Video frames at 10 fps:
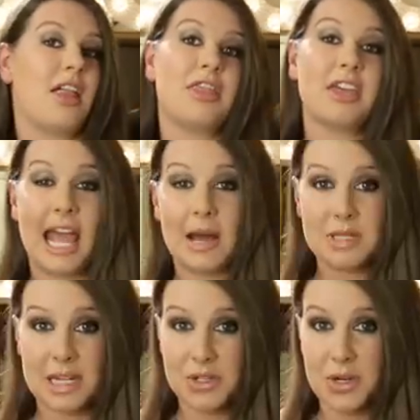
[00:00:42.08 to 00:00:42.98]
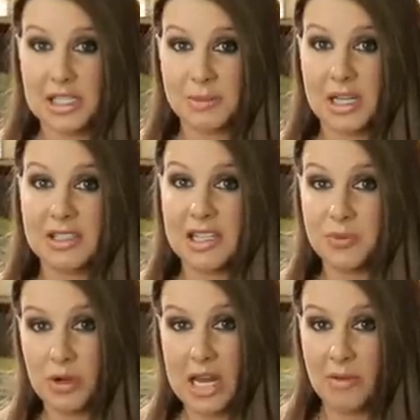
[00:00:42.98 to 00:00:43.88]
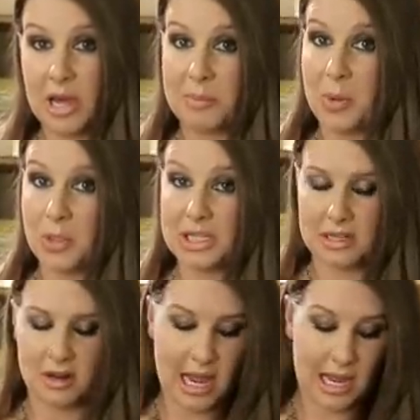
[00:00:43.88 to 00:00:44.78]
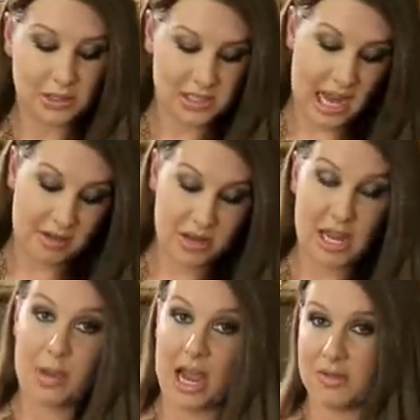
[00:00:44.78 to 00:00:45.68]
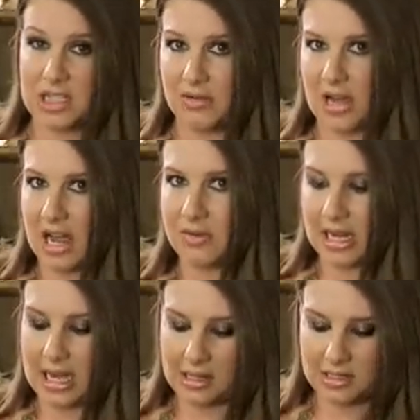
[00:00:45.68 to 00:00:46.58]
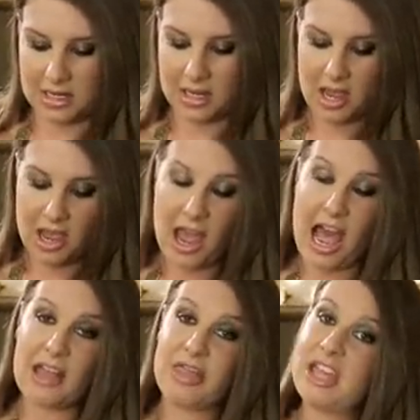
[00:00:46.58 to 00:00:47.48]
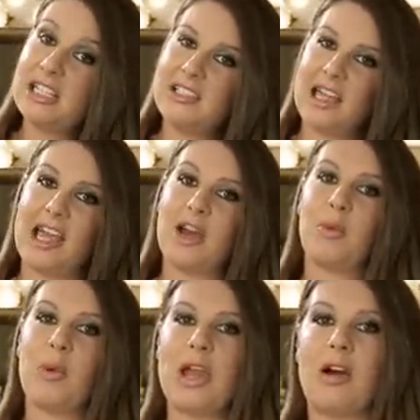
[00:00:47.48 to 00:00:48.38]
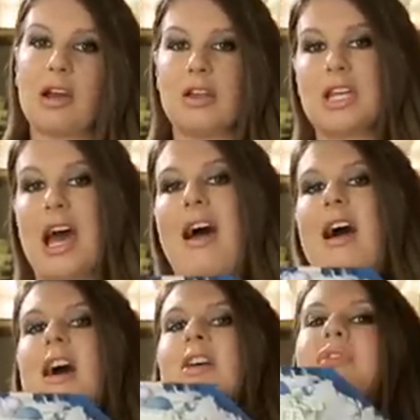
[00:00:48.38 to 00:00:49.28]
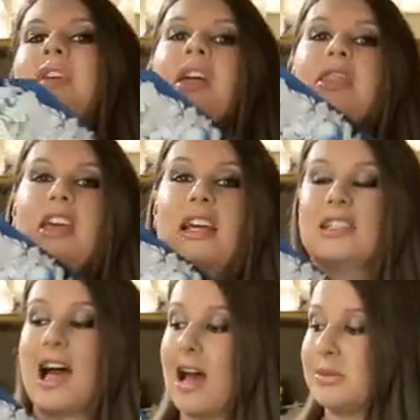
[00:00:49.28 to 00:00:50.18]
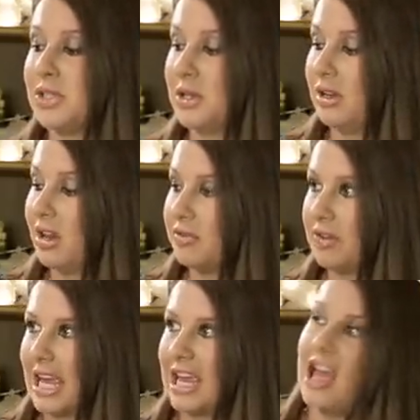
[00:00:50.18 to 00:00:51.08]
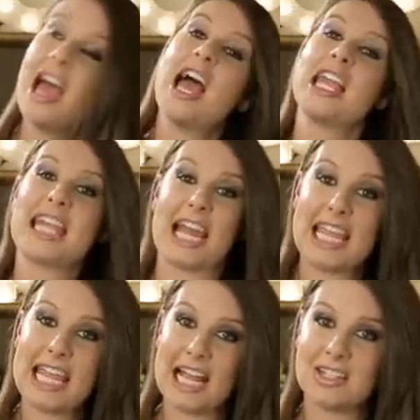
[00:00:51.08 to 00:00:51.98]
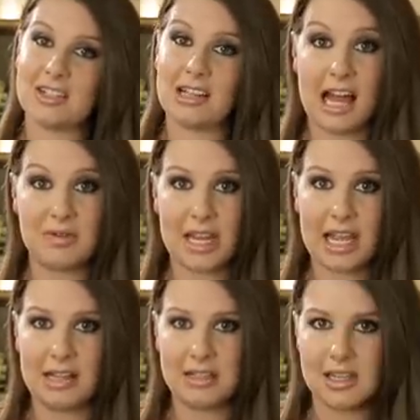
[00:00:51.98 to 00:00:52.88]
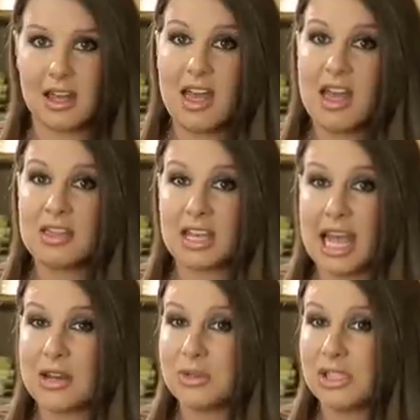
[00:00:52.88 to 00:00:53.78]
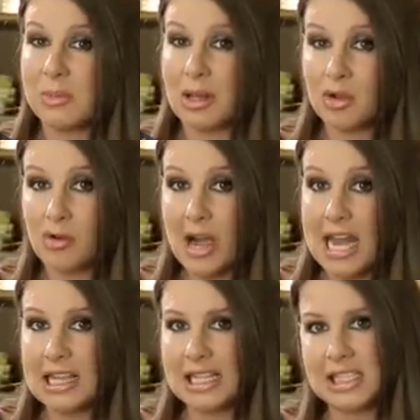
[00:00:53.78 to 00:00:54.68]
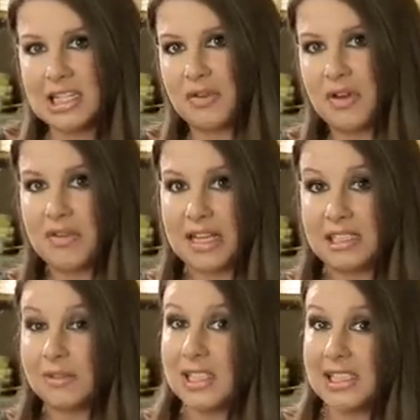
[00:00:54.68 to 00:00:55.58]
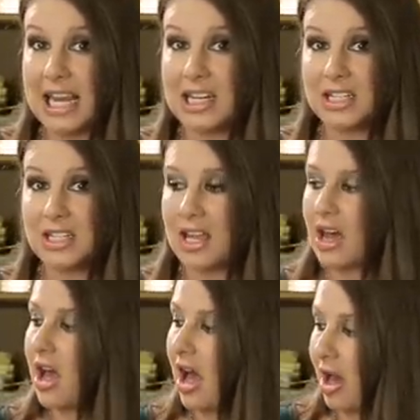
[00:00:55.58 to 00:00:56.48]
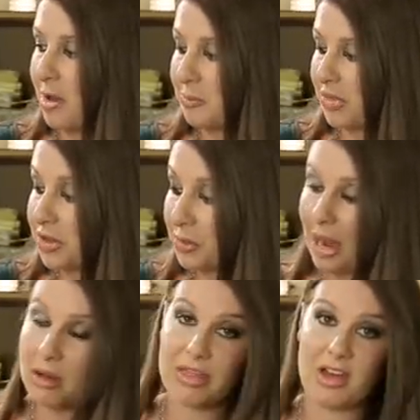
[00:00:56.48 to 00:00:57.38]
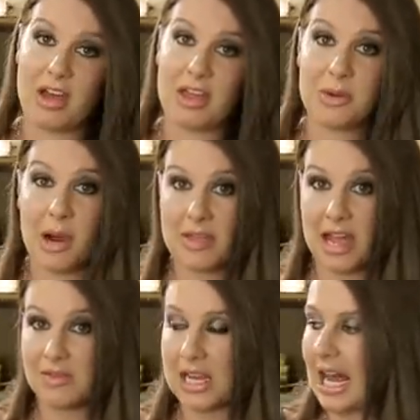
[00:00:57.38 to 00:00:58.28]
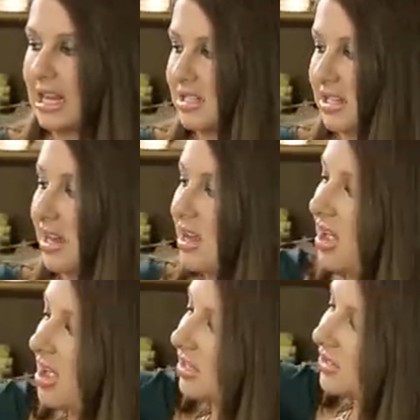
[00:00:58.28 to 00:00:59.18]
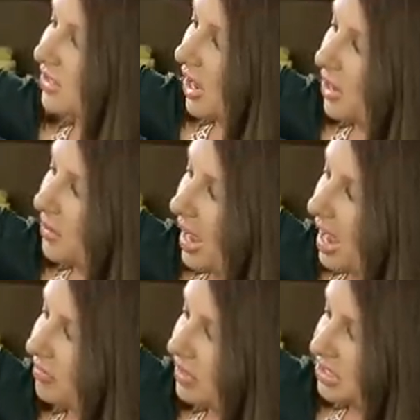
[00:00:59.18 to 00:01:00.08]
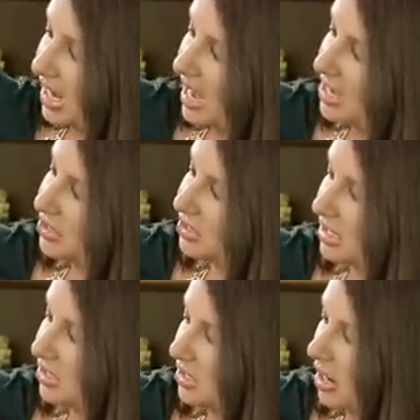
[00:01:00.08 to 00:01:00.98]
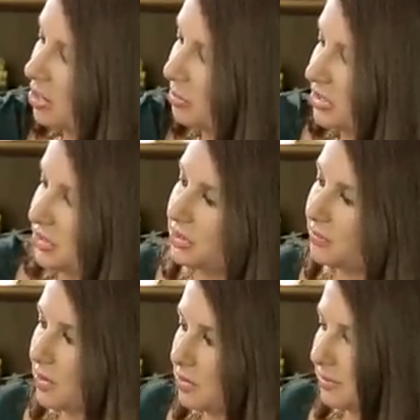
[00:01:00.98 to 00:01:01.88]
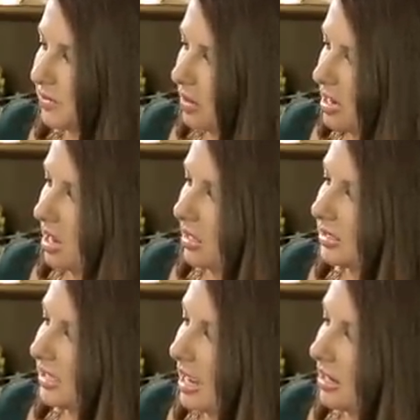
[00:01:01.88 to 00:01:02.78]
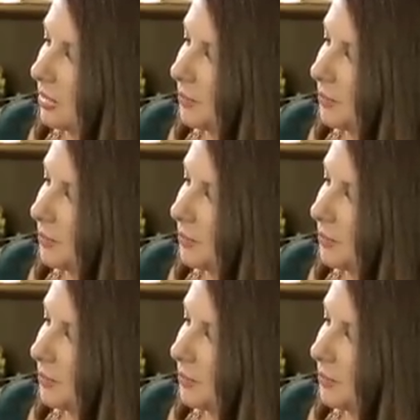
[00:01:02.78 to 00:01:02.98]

The countdown to Christmas is really, really important in our house, and every year we have a different advent calendar. And this year we are going to have this absolutely lovely Yankee Candle advent calendar. The candles smell great, there's a different festive scent um, throughout, the, throughout the advent calendar. So every day you just need to open a door. Oh, sorry, hang on a sec